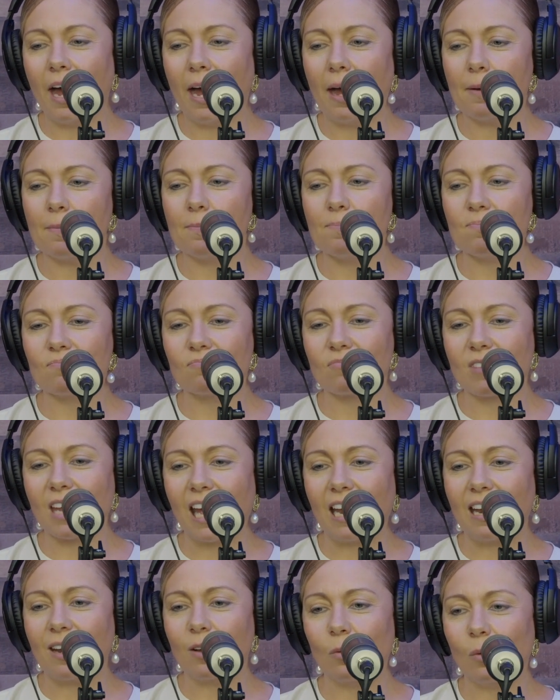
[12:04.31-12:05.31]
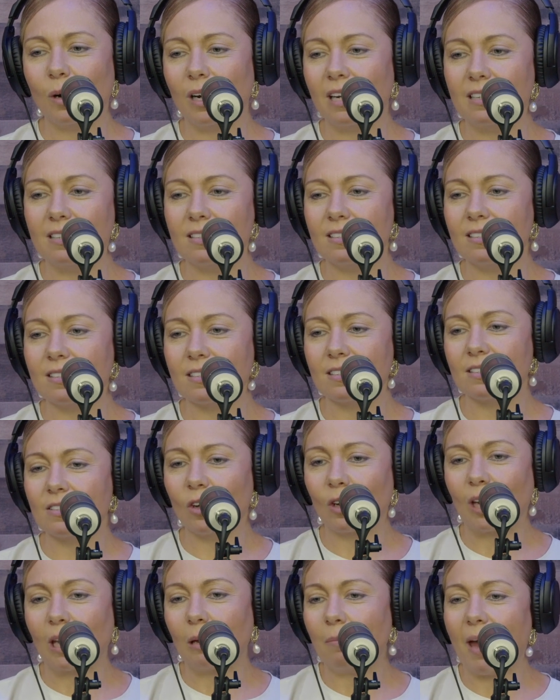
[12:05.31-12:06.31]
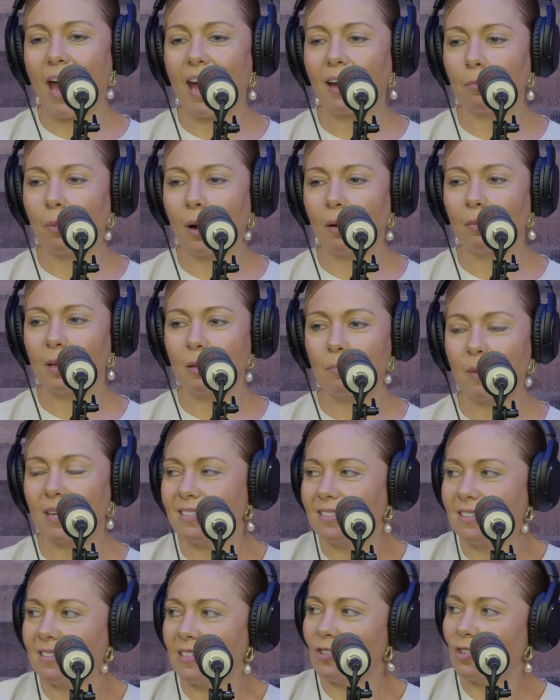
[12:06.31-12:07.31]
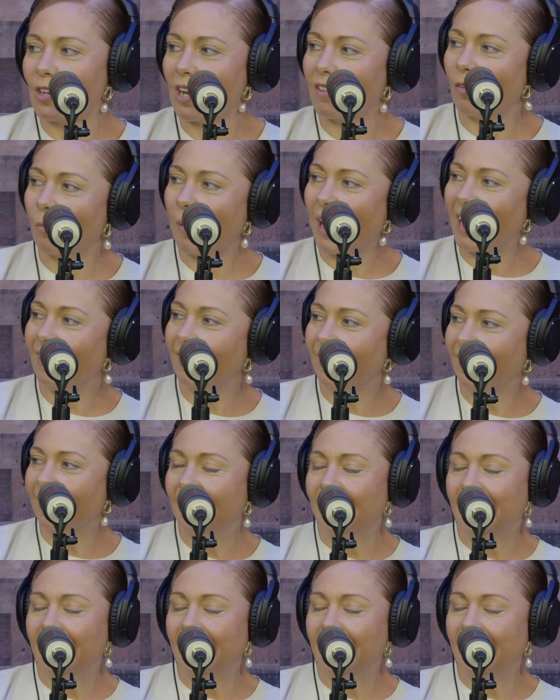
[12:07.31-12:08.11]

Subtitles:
And it was, looking back, probably the best decision I ever made.